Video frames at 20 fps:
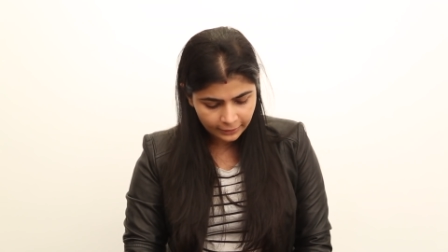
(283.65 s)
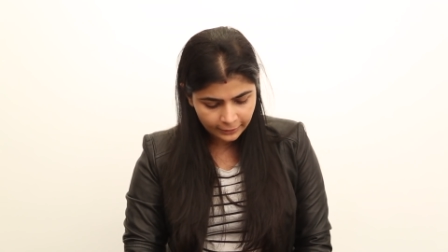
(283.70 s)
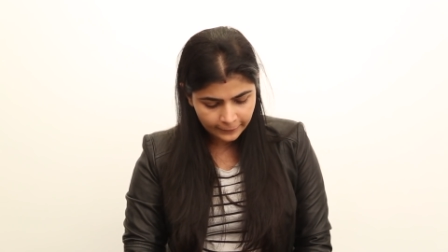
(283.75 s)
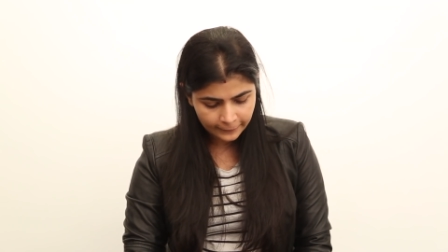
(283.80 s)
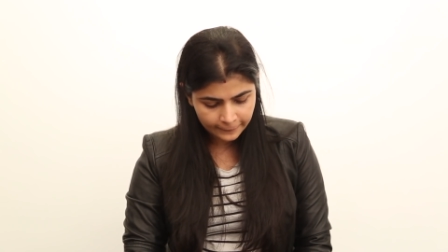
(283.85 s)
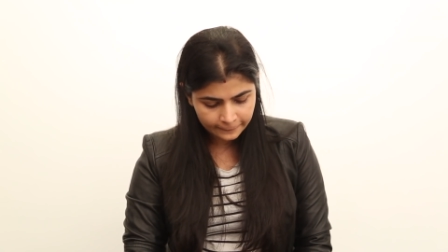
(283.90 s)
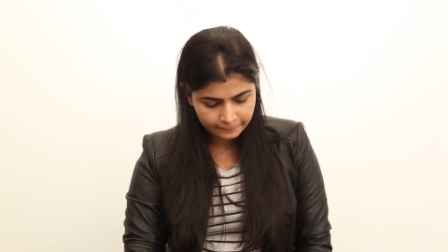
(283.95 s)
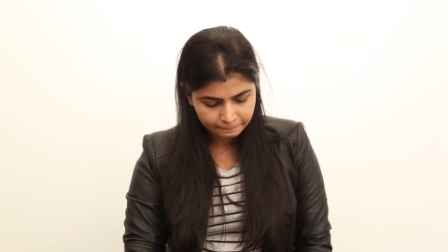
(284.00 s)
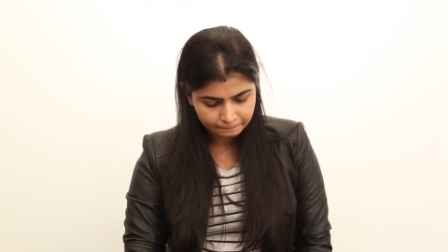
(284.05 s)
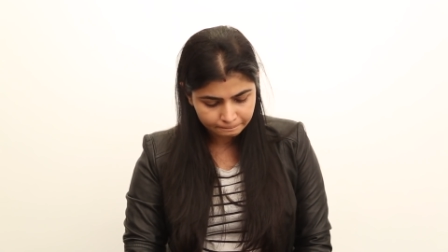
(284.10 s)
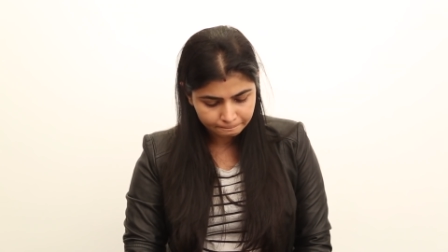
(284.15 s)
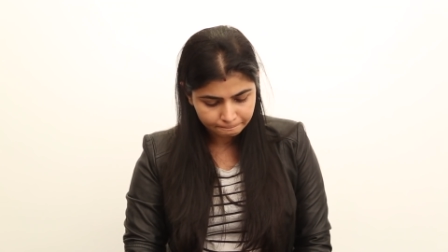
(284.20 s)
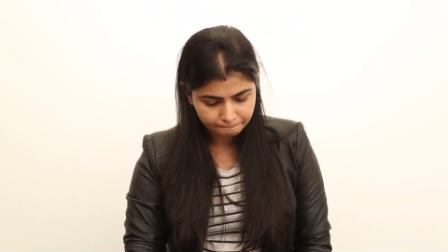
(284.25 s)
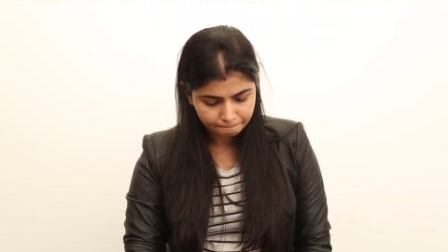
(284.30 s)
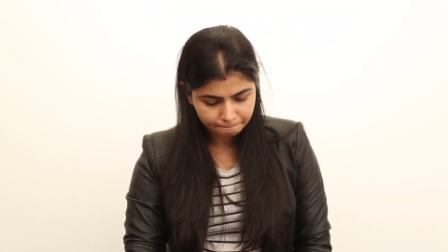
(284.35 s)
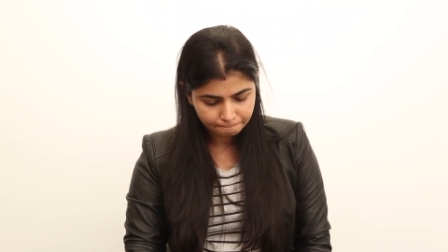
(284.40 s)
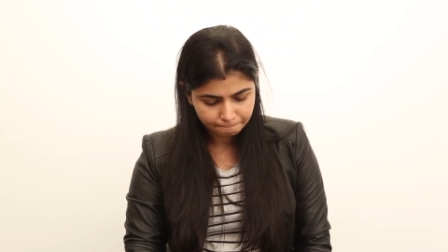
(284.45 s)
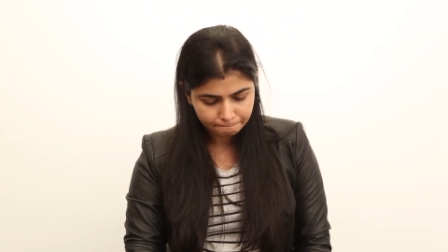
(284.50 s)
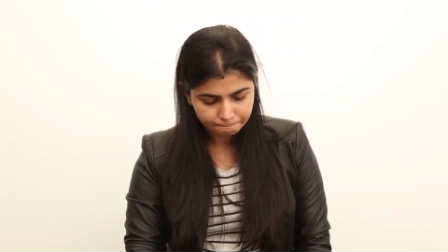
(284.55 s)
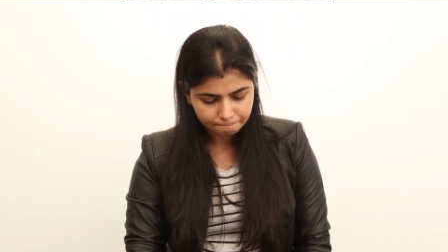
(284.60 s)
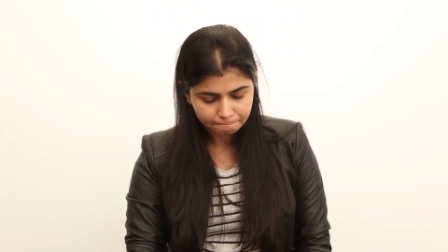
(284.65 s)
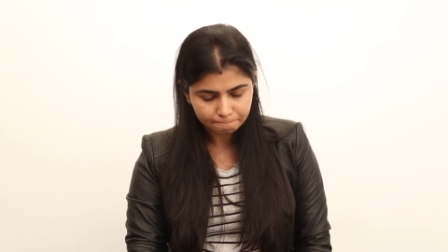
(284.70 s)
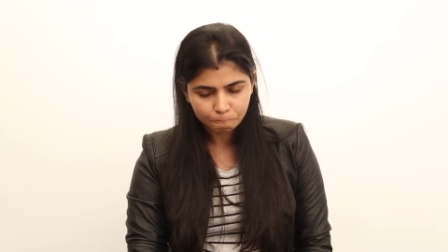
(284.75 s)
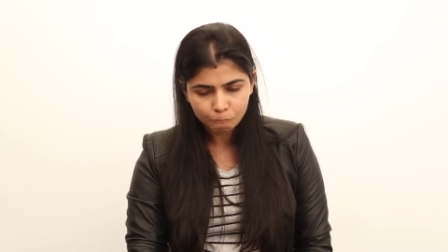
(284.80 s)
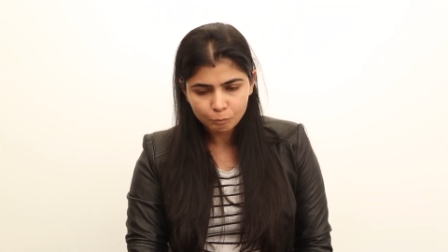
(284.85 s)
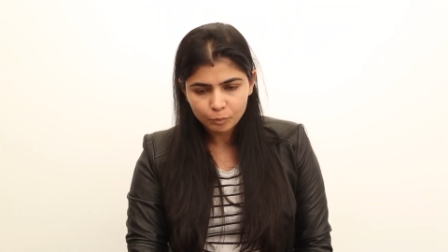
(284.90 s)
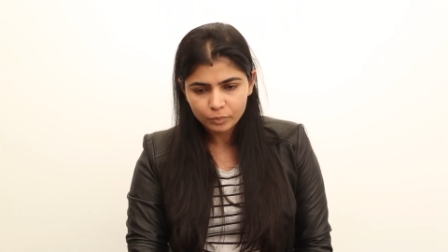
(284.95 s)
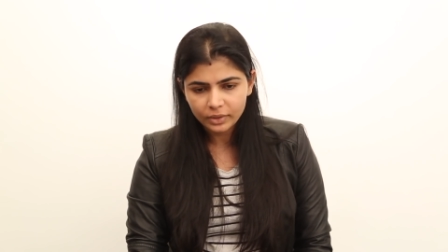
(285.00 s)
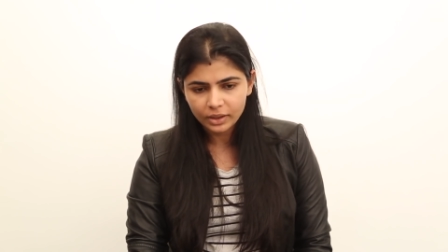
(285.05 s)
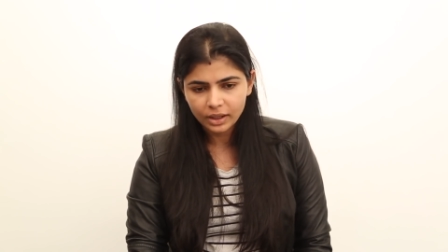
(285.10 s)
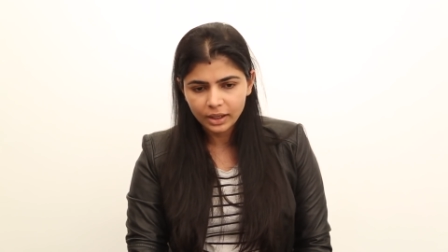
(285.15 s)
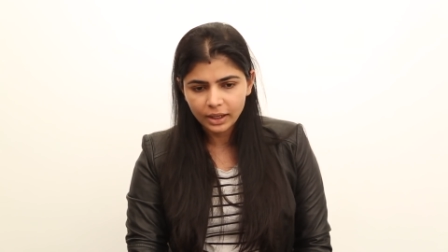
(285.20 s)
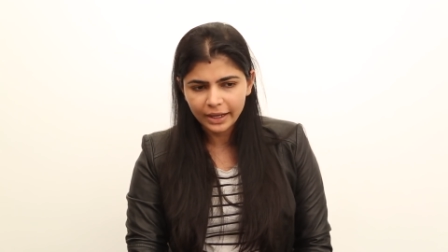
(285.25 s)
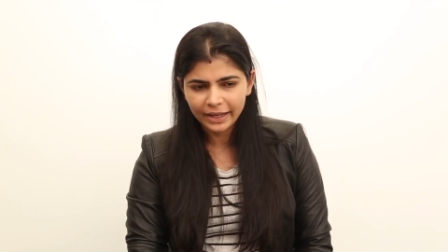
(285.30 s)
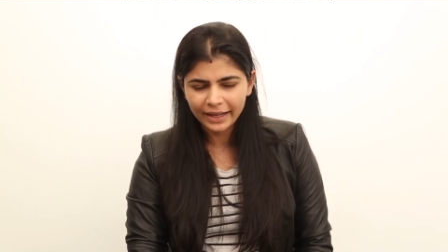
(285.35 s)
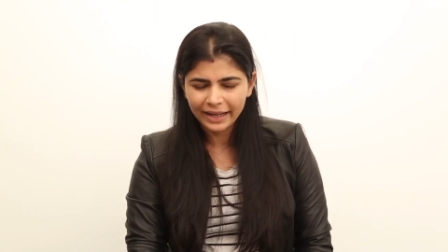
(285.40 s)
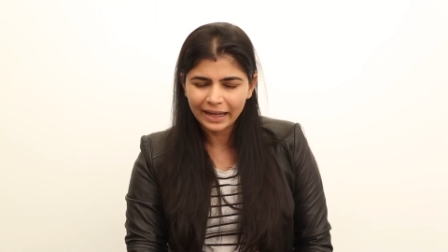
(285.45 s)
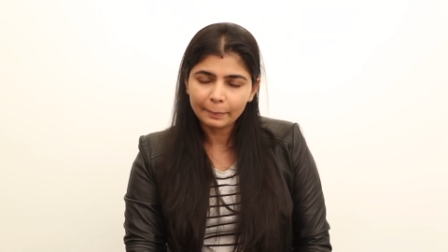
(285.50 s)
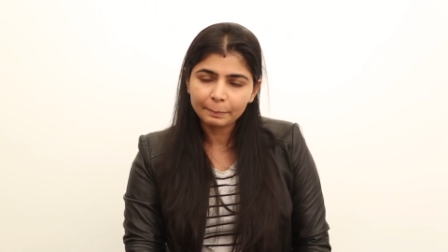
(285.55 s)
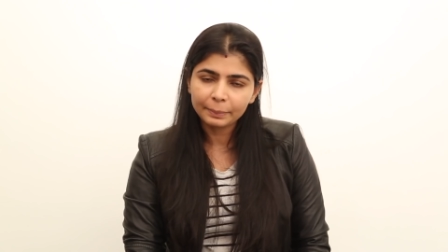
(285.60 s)
um,
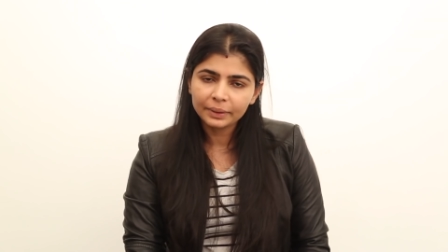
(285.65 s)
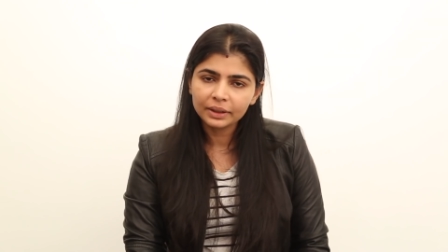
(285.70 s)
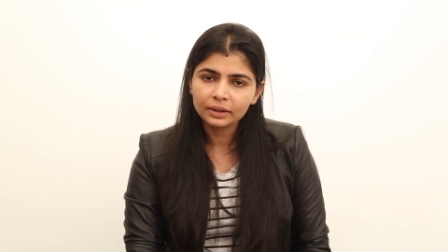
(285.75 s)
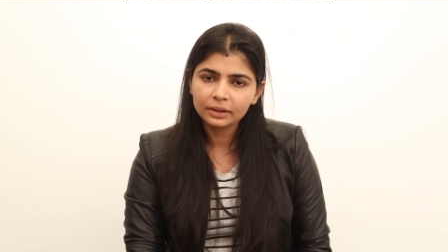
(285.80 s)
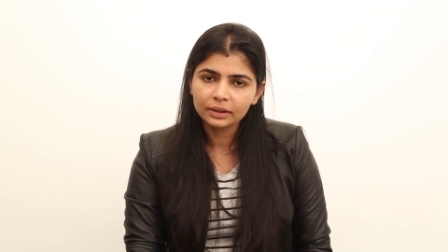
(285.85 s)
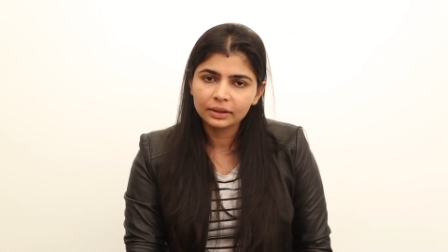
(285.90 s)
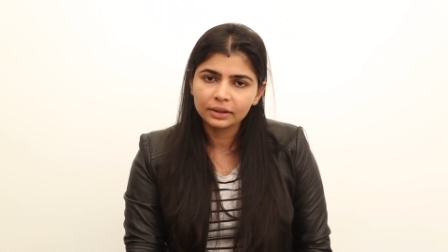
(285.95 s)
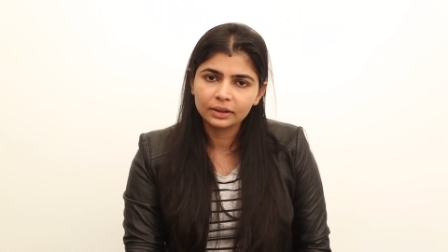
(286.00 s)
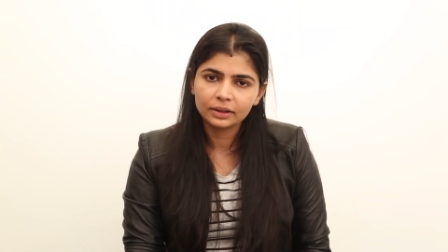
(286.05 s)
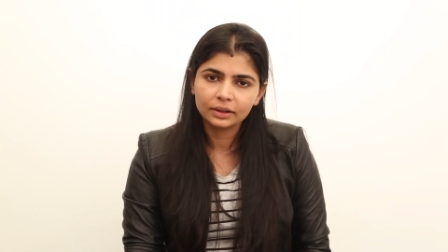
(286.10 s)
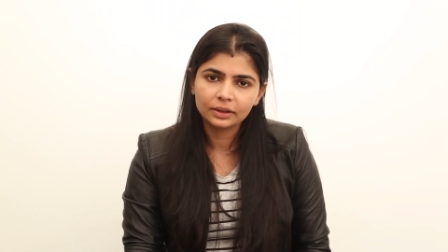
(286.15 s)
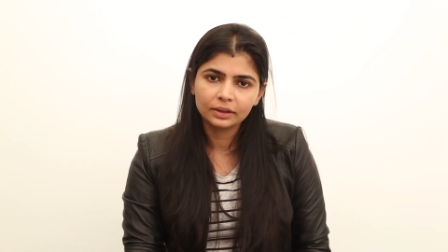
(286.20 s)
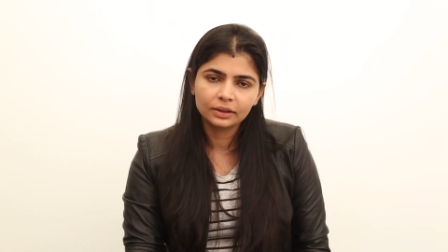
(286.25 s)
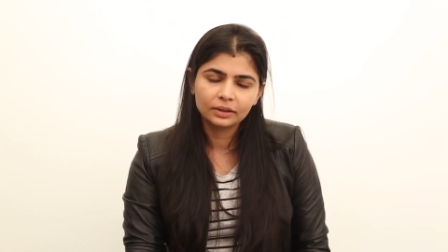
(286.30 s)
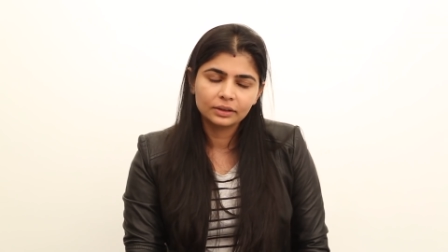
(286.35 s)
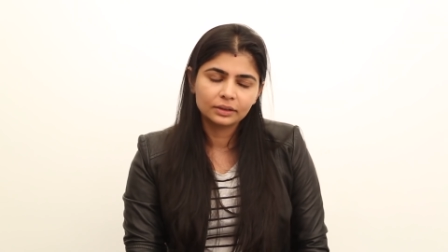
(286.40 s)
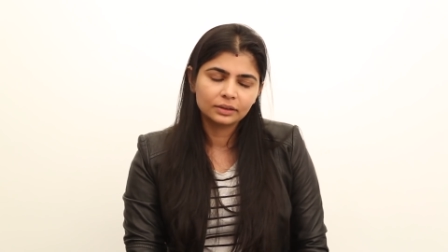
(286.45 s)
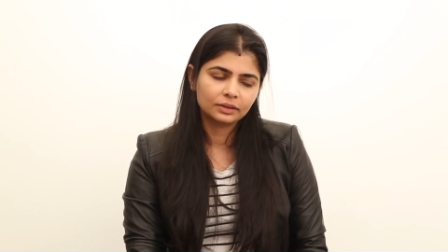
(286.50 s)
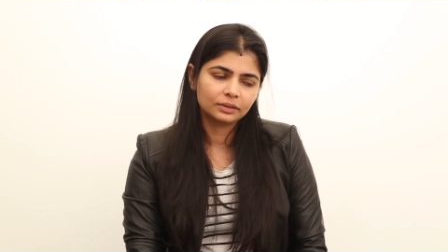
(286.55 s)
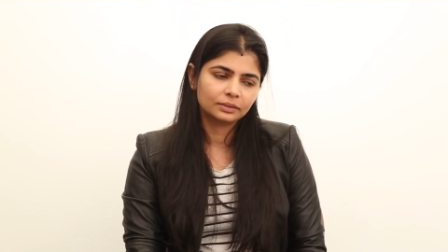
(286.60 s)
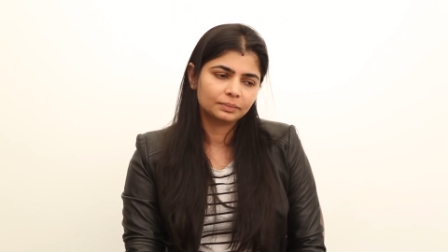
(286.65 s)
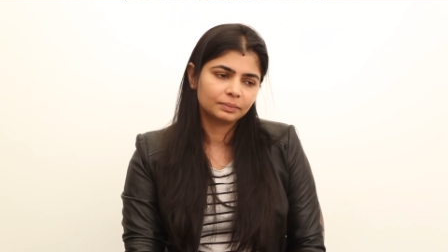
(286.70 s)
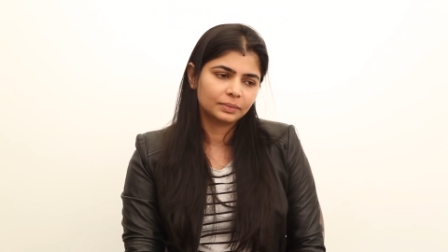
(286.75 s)
happened uh,